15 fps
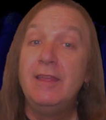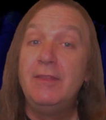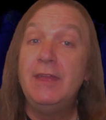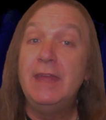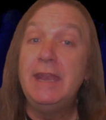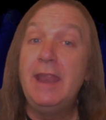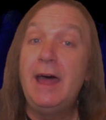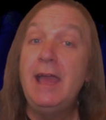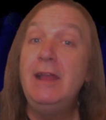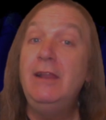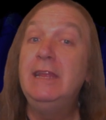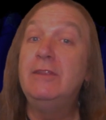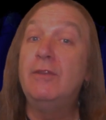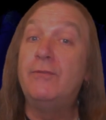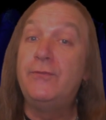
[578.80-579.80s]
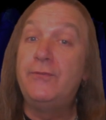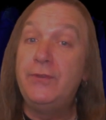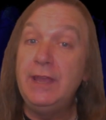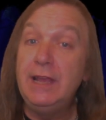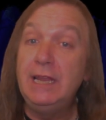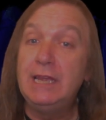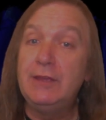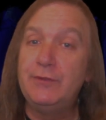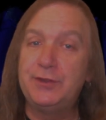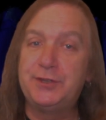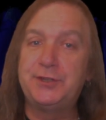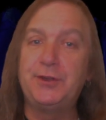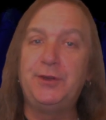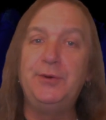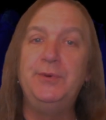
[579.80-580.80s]
They're nailing the feeling of the
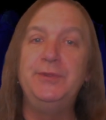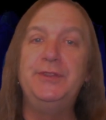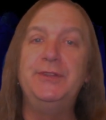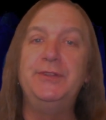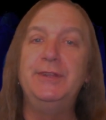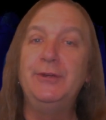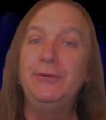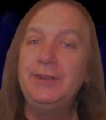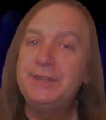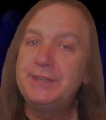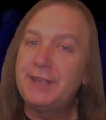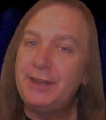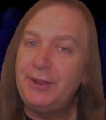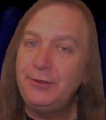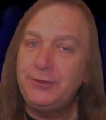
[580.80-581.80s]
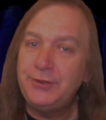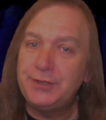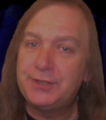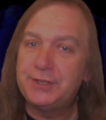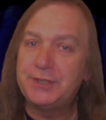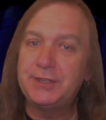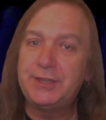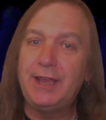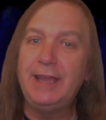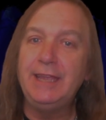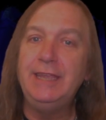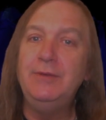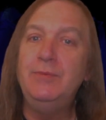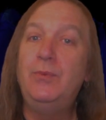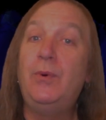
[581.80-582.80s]
song with the lyrics. They don't just
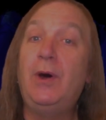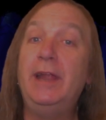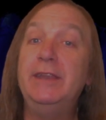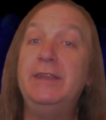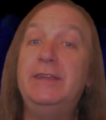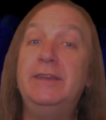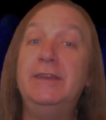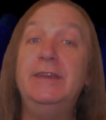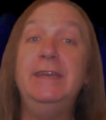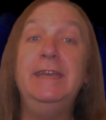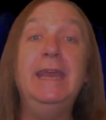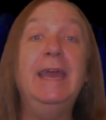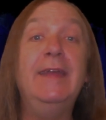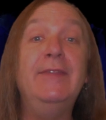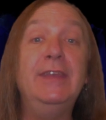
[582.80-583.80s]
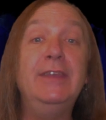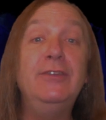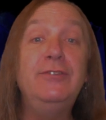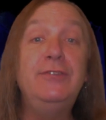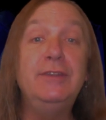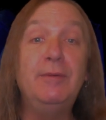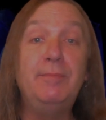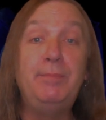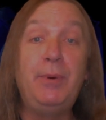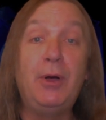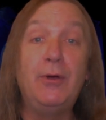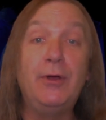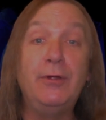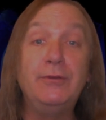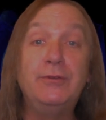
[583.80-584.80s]
stay in one key, and they're using a
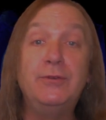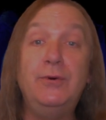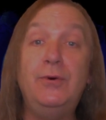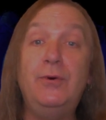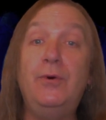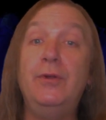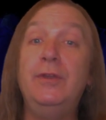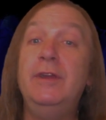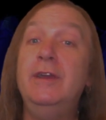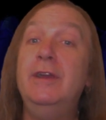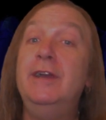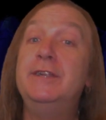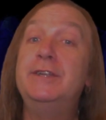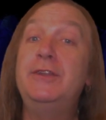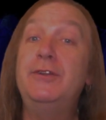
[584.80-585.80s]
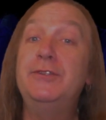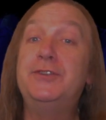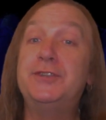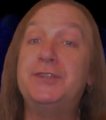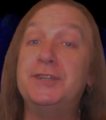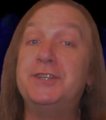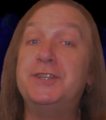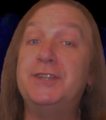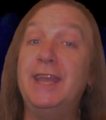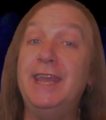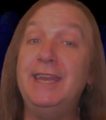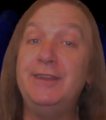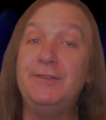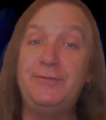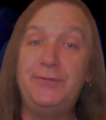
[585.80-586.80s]
borrowed chord. So not just a
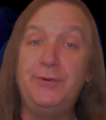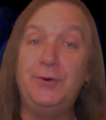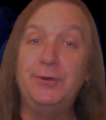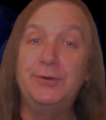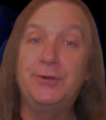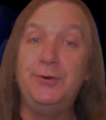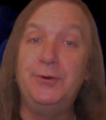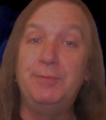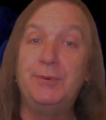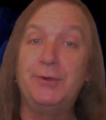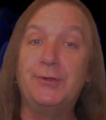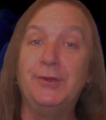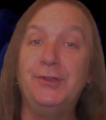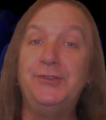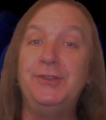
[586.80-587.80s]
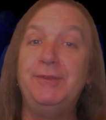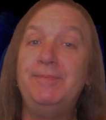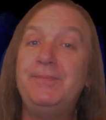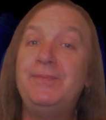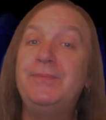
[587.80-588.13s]
standard 4 chord progression.